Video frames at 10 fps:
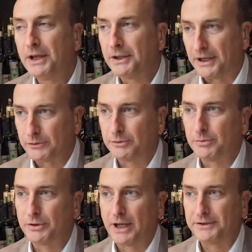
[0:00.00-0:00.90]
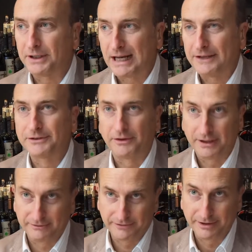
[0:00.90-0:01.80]
Yes, we do Chianti Classico.
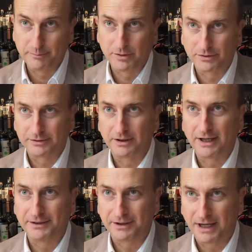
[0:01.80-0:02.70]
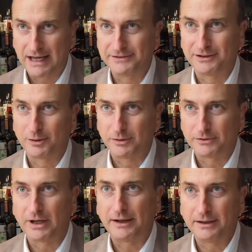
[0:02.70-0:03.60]
That's very important. Chianti Classico,
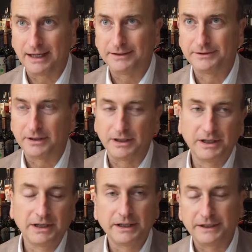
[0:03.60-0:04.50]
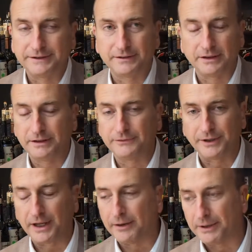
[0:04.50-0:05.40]
because Chianti, it's a
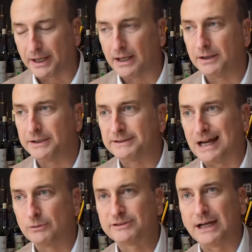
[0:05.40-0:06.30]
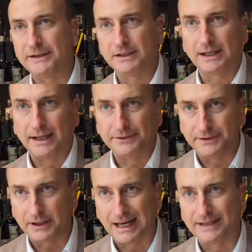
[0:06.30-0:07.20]
different area. It's outside
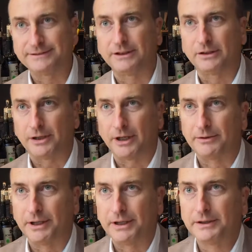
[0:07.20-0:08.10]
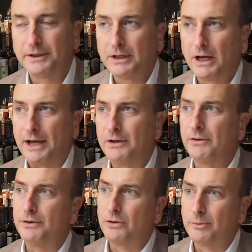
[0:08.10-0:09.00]
Chianti Classico area. I know
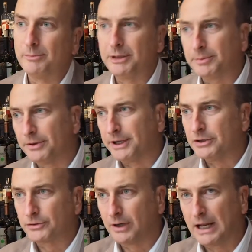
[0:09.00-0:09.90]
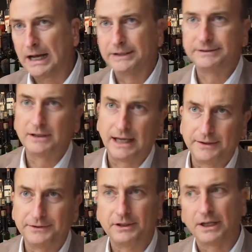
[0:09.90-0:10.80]
the normal people, they generalize
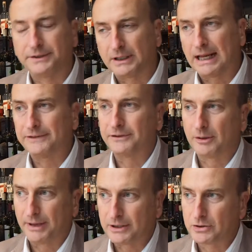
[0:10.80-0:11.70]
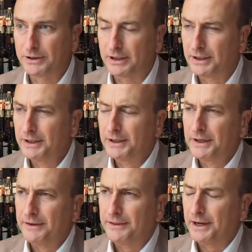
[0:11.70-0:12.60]
Chianti Classico. Actually,
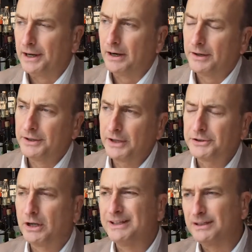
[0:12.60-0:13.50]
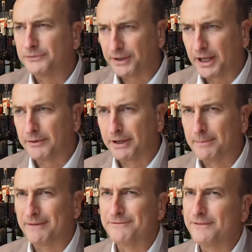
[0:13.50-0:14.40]
they are not only different area,
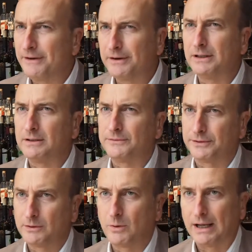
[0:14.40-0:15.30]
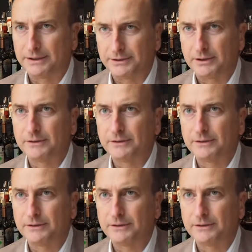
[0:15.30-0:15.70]
but very different quality.